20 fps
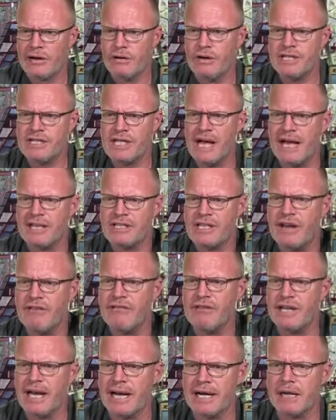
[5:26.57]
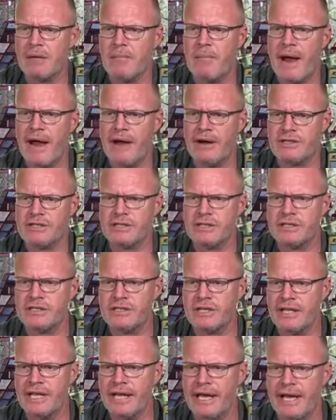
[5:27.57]
Chris asks here, have you done a comparison
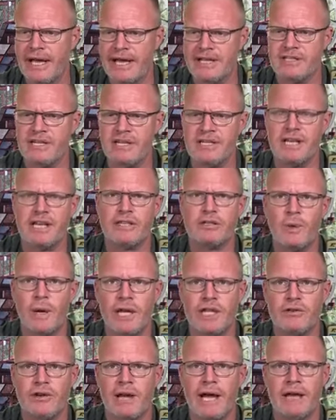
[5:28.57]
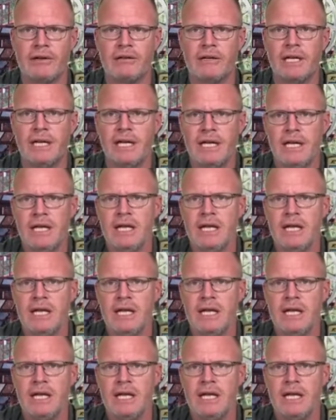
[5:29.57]
to the SDC 2300?